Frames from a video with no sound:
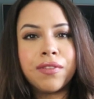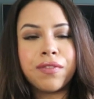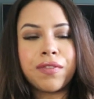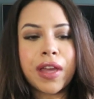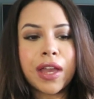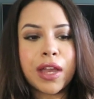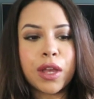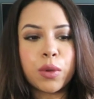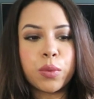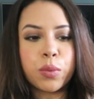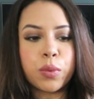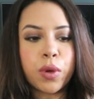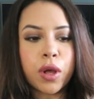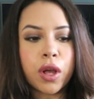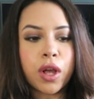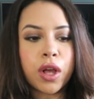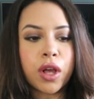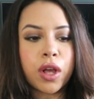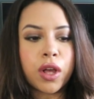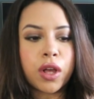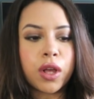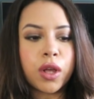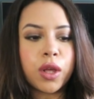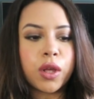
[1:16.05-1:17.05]
They
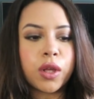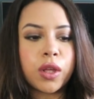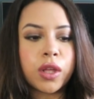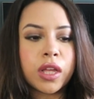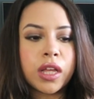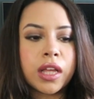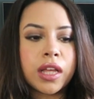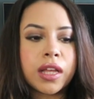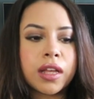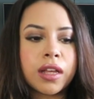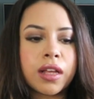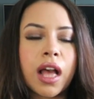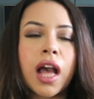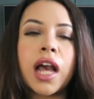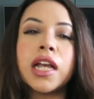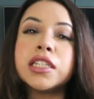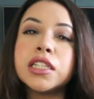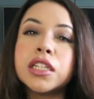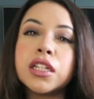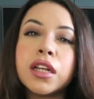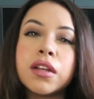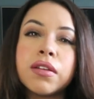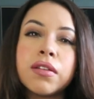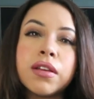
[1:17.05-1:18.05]
were,
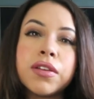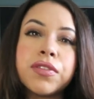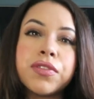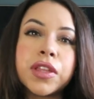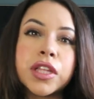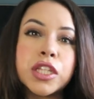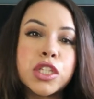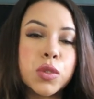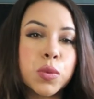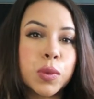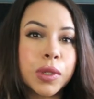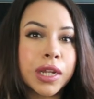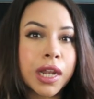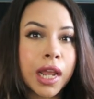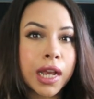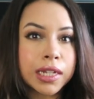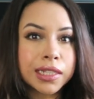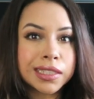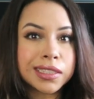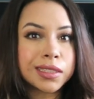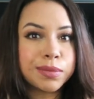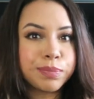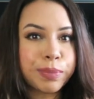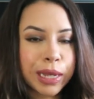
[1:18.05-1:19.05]
I don't know if they're doing like
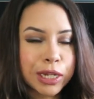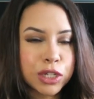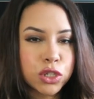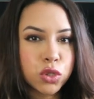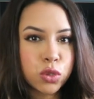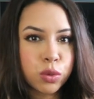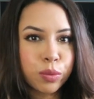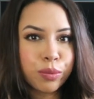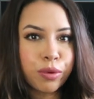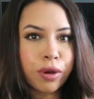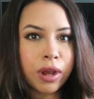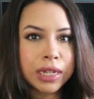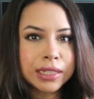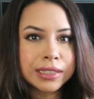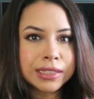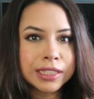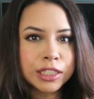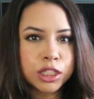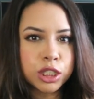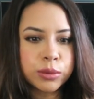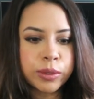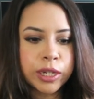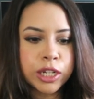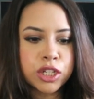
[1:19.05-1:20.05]
a special price
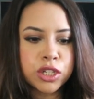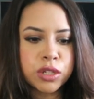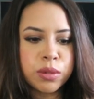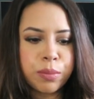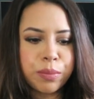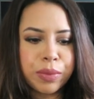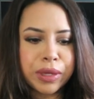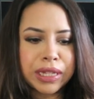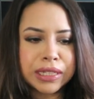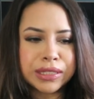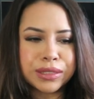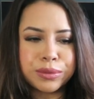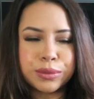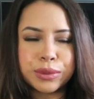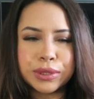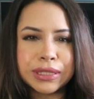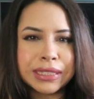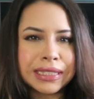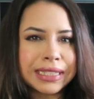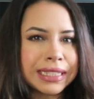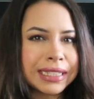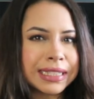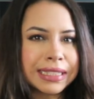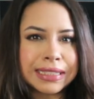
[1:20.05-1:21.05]
situation, because it
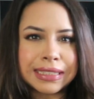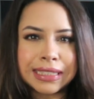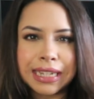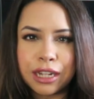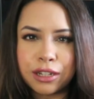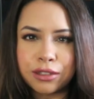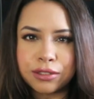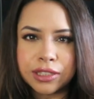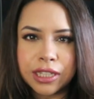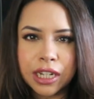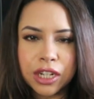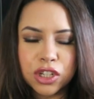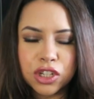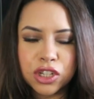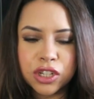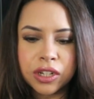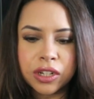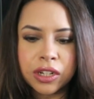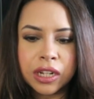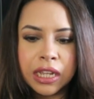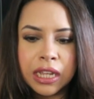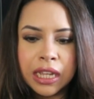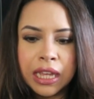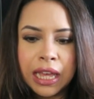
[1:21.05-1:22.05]
wasn't in a sale
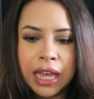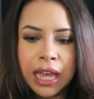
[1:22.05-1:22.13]
section,